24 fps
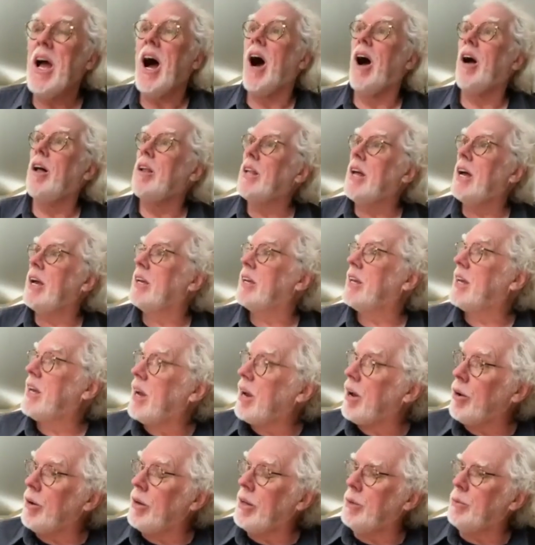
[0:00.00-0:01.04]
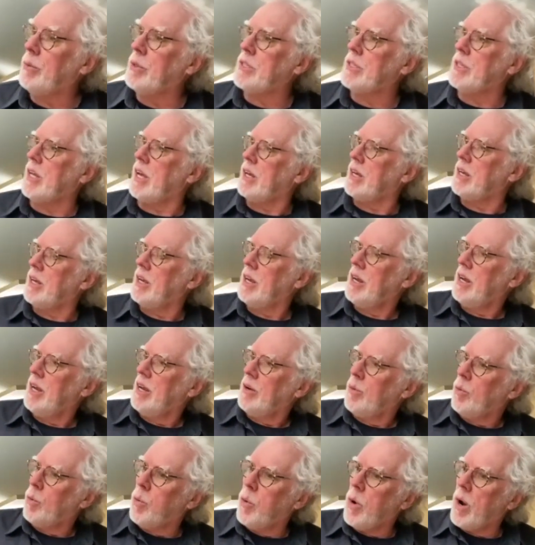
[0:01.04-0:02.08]
all I cared was like
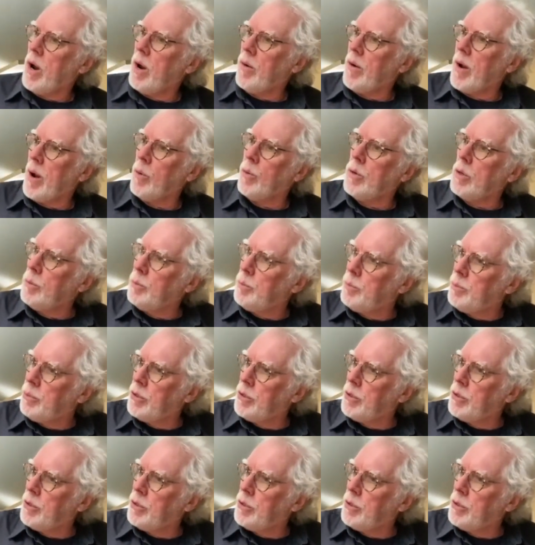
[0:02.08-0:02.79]
where I will